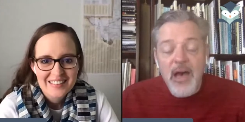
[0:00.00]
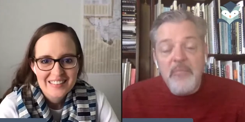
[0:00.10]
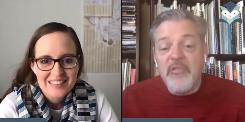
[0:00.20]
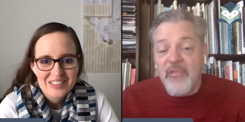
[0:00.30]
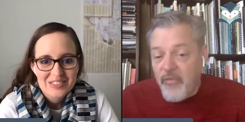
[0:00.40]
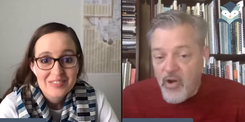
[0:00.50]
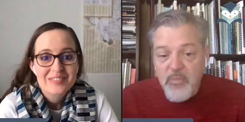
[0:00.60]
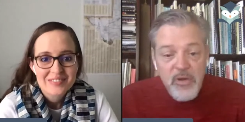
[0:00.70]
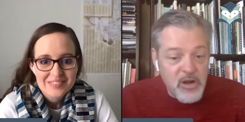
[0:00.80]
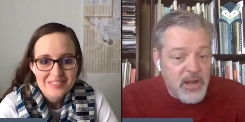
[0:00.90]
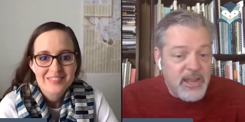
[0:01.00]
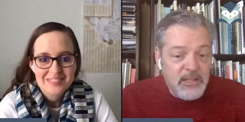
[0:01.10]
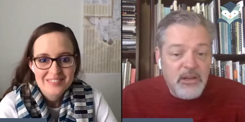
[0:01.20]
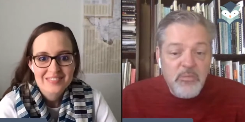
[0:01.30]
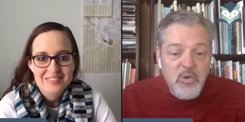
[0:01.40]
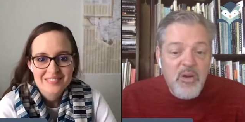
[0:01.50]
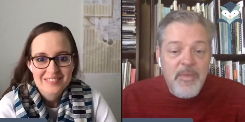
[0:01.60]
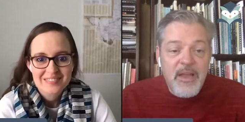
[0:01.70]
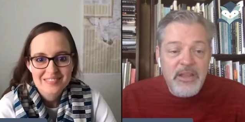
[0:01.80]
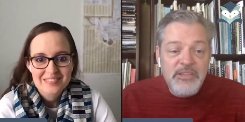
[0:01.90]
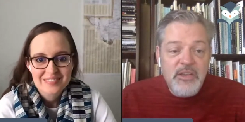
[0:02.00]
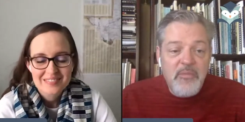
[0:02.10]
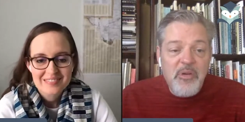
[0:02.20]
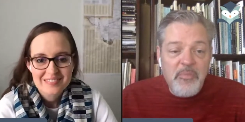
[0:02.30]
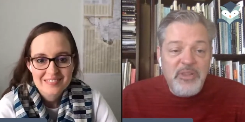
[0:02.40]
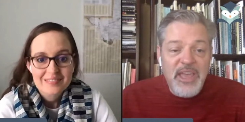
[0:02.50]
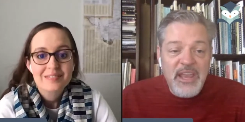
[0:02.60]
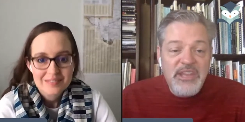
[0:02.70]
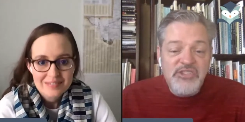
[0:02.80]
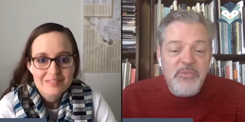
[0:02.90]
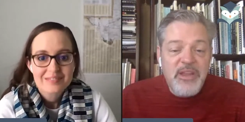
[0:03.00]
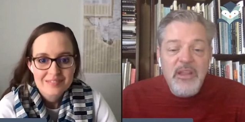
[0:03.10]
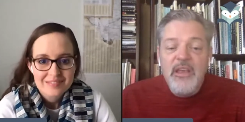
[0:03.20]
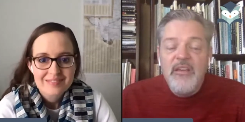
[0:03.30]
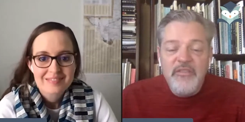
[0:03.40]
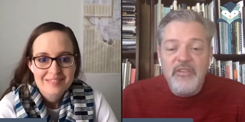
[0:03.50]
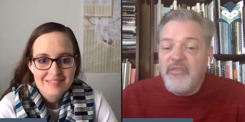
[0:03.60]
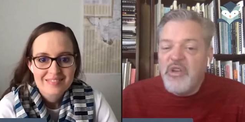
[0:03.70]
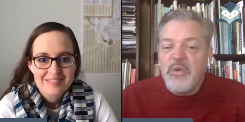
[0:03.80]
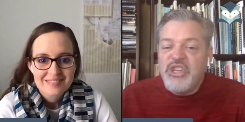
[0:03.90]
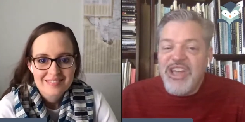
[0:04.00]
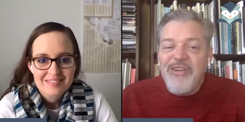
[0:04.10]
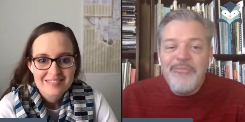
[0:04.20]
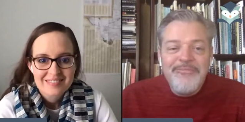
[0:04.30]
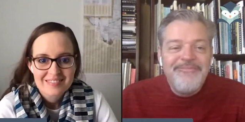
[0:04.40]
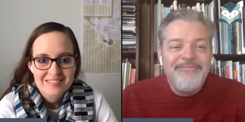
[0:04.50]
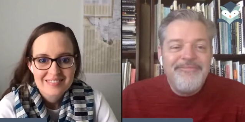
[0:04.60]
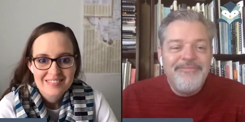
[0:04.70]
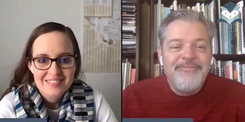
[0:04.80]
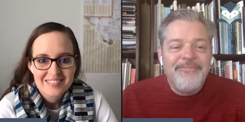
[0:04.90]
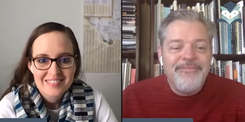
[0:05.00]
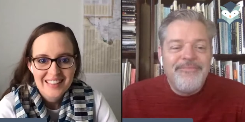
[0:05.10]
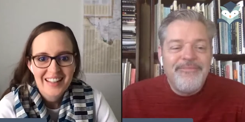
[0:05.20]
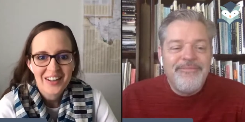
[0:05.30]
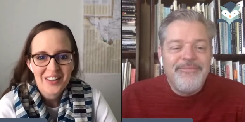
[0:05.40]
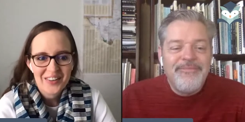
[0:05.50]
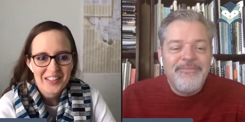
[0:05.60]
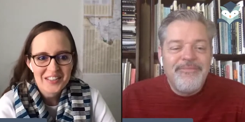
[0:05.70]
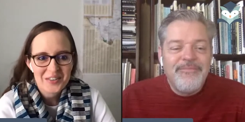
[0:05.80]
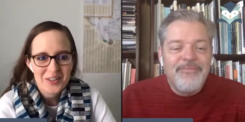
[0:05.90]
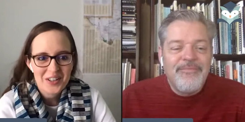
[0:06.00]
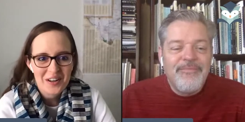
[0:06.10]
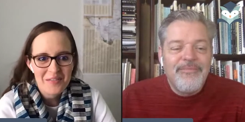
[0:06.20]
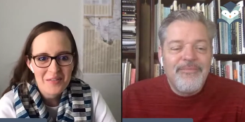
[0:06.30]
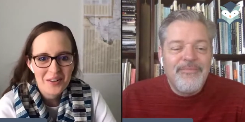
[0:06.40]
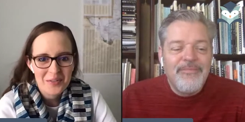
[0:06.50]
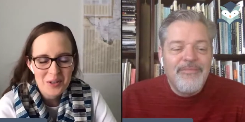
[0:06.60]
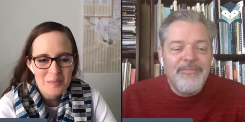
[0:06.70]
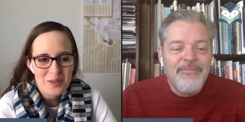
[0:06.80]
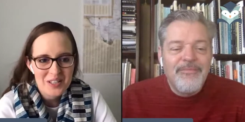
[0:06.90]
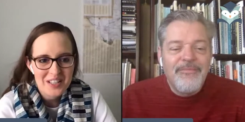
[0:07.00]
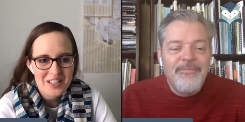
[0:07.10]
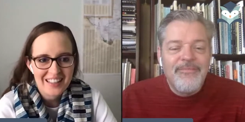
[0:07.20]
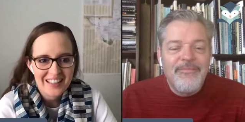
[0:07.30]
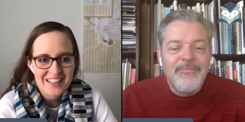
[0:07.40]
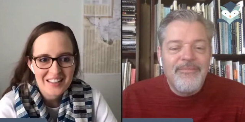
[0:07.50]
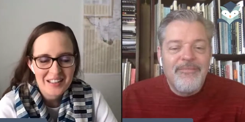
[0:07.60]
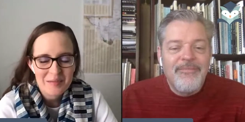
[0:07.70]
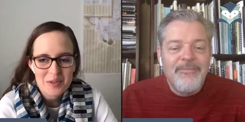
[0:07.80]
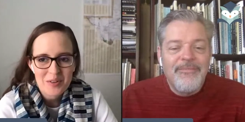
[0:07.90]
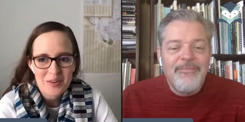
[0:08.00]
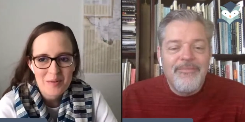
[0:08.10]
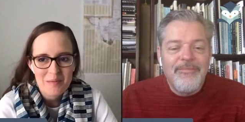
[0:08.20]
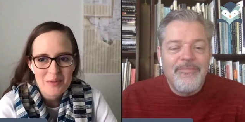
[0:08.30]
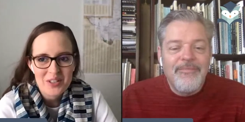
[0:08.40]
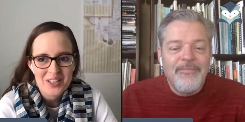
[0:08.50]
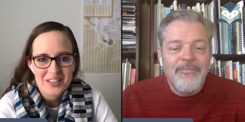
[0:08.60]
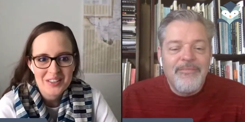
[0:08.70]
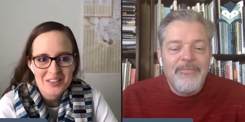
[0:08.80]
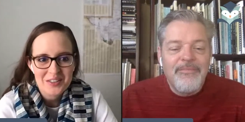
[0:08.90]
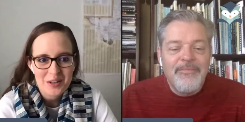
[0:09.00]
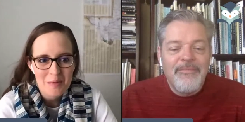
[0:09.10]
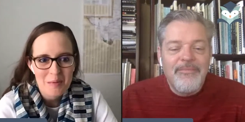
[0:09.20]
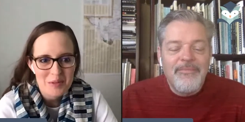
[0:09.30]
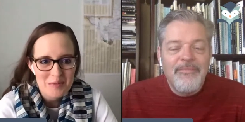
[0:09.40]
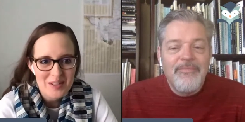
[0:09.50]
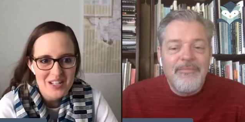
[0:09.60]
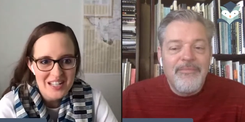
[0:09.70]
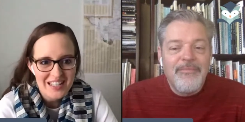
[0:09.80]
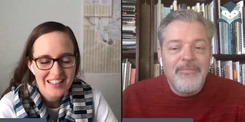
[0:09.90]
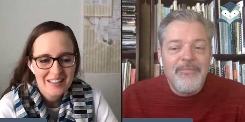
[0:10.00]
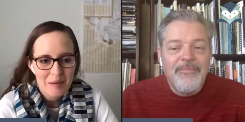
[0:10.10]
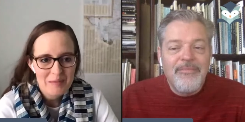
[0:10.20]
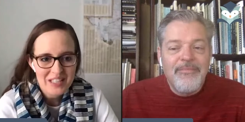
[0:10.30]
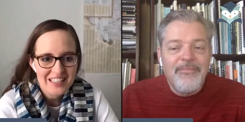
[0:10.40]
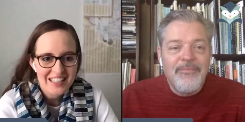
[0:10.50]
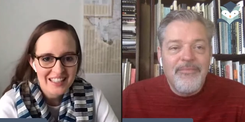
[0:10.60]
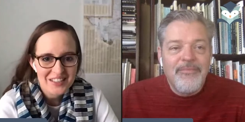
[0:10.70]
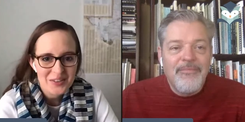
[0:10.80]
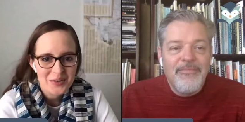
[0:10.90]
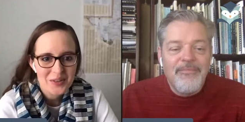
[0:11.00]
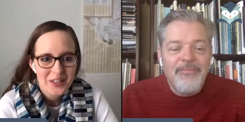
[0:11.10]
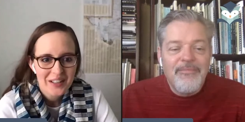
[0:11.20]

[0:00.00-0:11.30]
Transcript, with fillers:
Speaker 1: a performer and learn more about in, about playing an instrument, feel free to reach out.
Speaker 2: Oh, that's a great offer. I really appreciate that. And I think I'm sure there are members of the charter moms community, moms and dads who